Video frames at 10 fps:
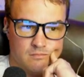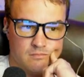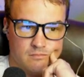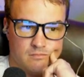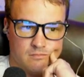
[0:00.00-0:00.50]

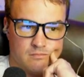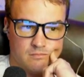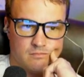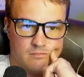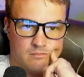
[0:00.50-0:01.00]

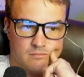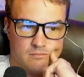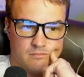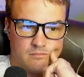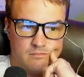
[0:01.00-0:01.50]

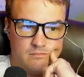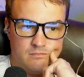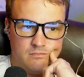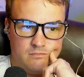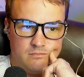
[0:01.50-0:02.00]

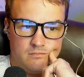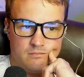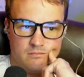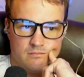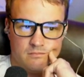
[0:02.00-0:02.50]

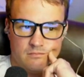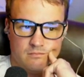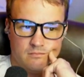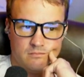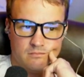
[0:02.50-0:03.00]

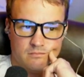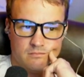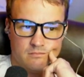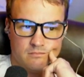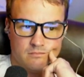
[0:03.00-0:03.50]

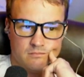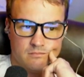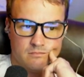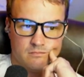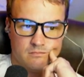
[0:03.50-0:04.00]
No words are spoken by the person on screen.